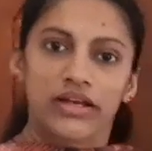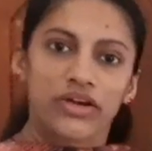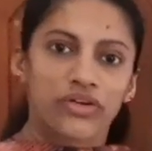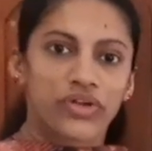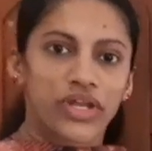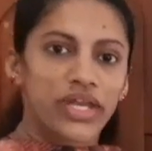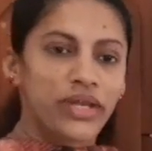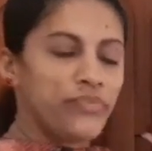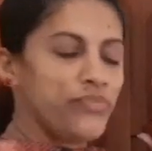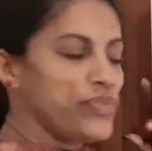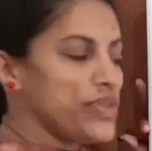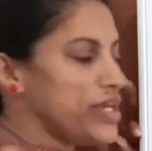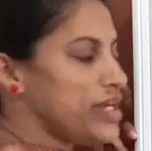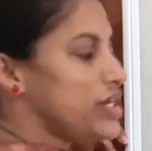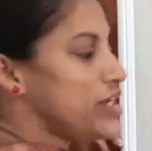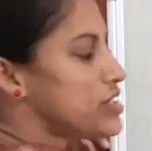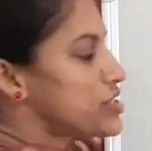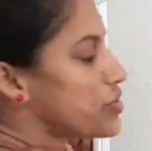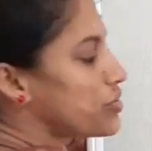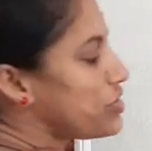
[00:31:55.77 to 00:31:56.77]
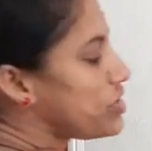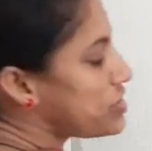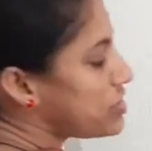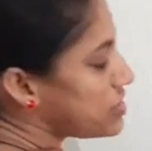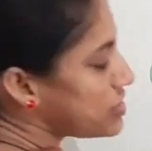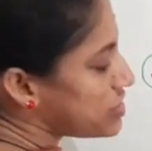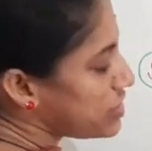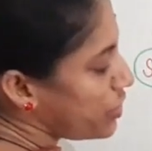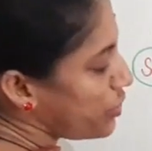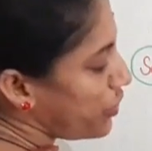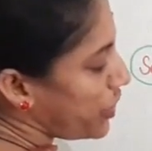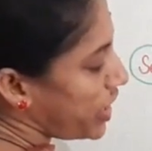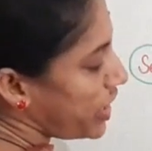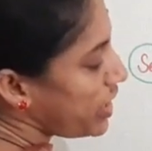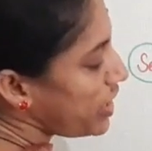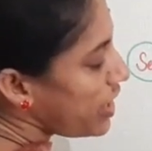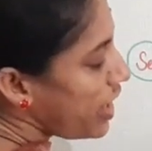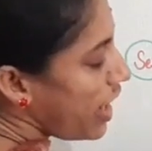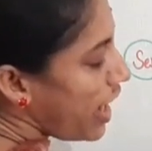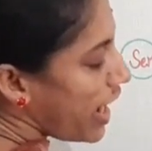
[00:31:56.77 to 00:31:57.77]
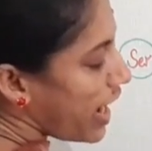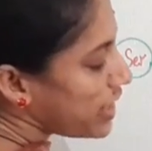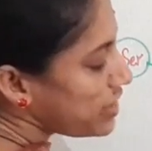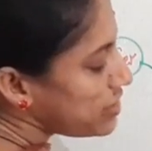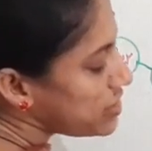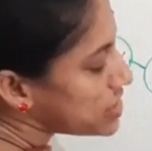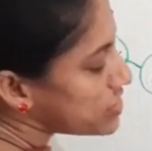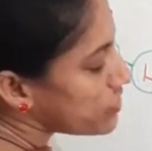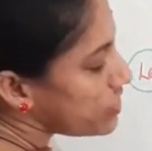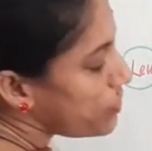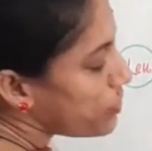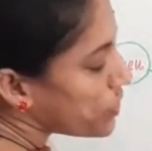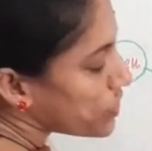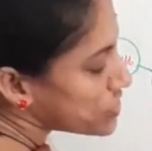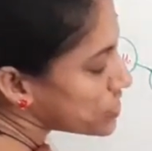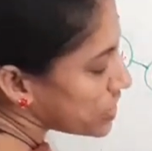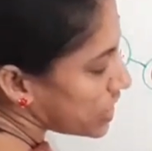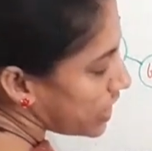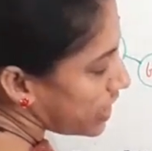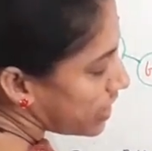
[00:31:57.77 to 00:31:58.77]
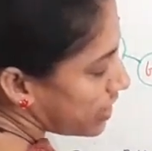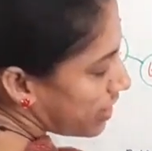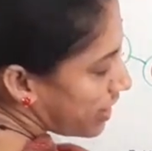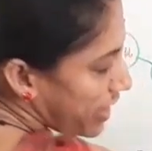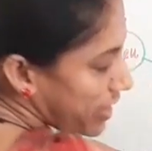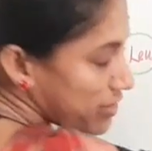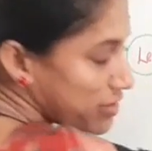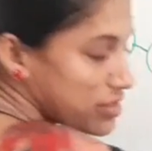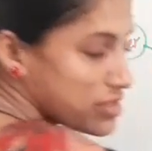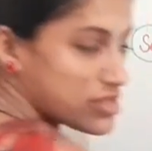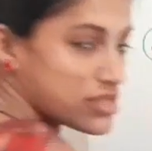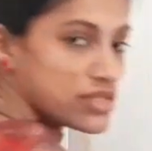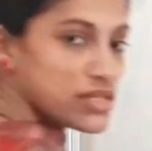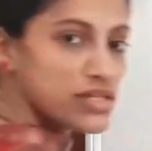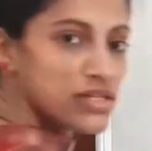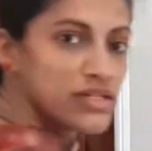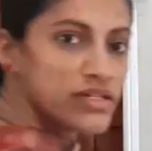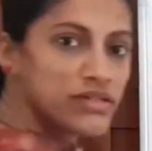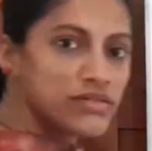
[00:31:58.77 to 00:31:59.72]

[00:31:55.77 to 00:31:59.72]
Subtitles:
Okay. So this is the way, and this will proceed like this.